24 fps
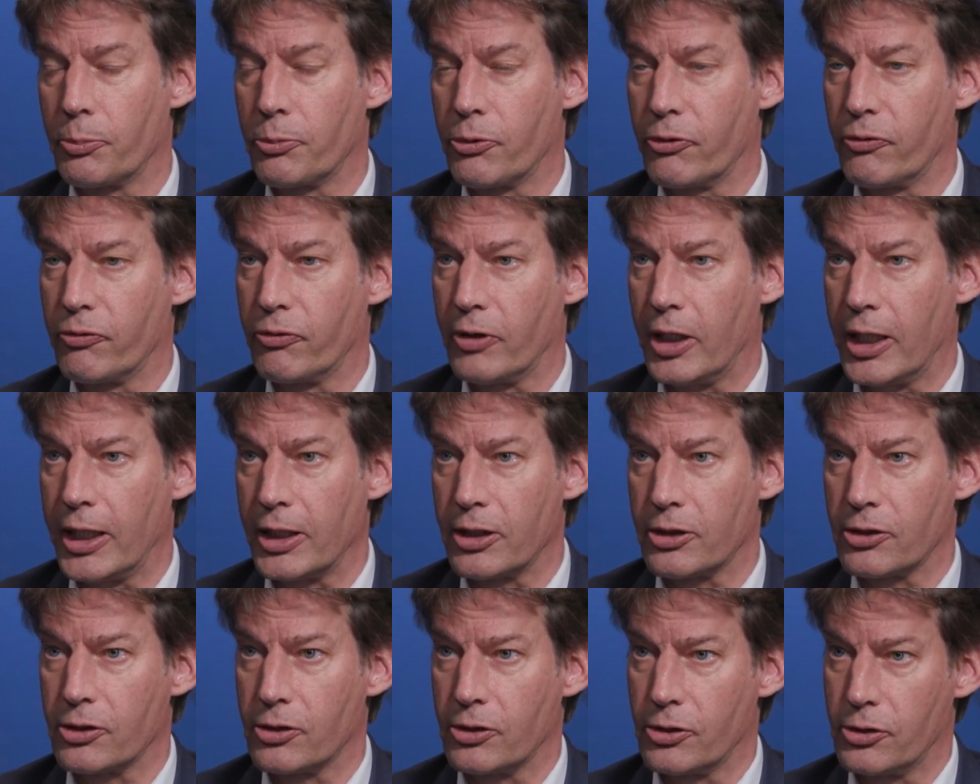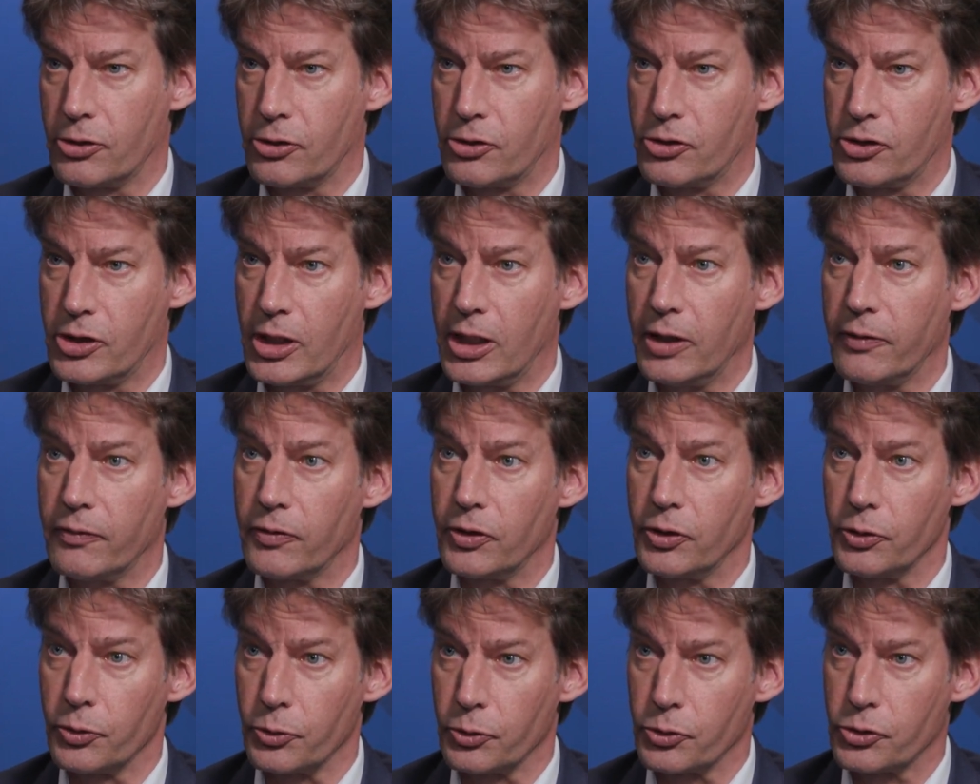provide
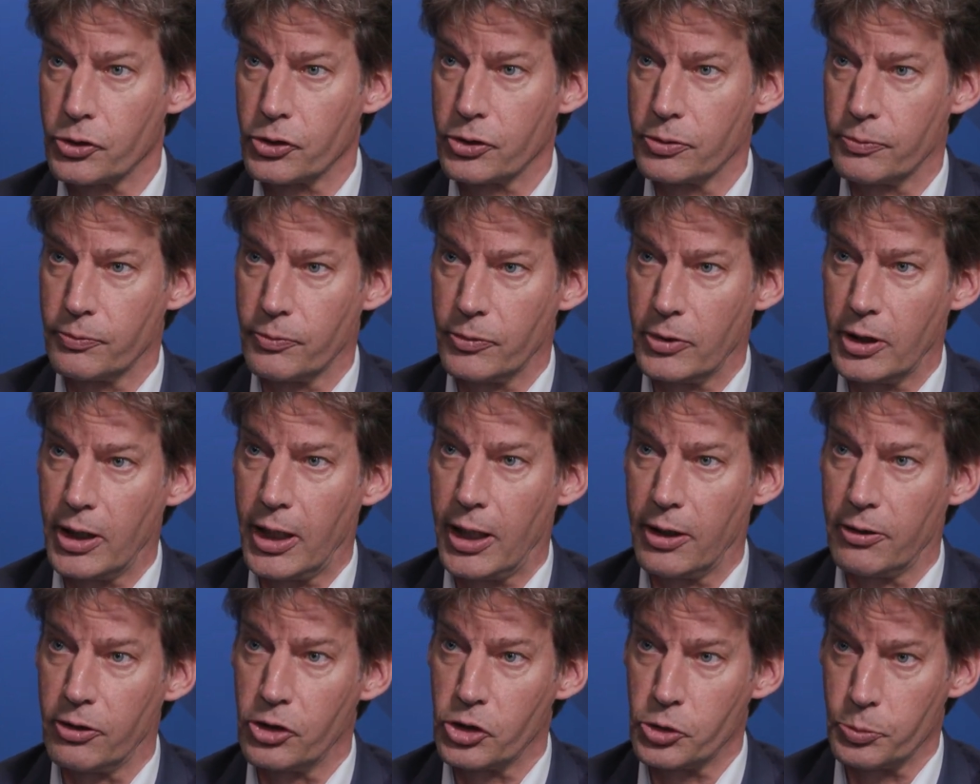safe use and